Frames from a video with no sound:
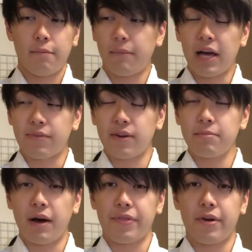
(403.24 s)
my
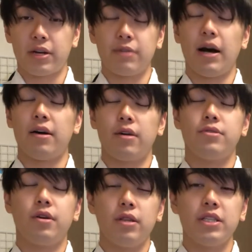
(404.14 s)
grandmother could have
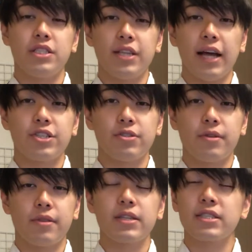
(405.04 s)
an early
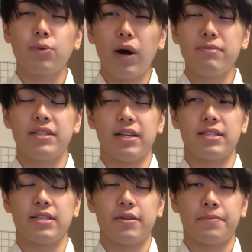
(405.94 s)
detection thanks to the web
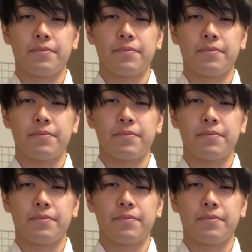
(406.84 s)
test.